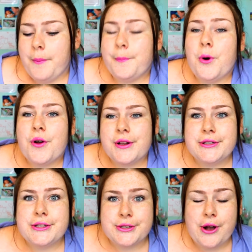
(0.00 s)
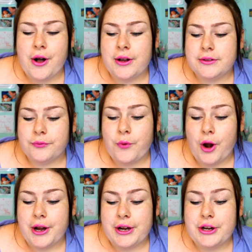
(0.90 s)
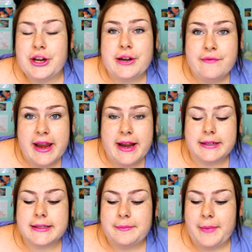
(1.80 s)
Morgan Scott wrote, "You vegans are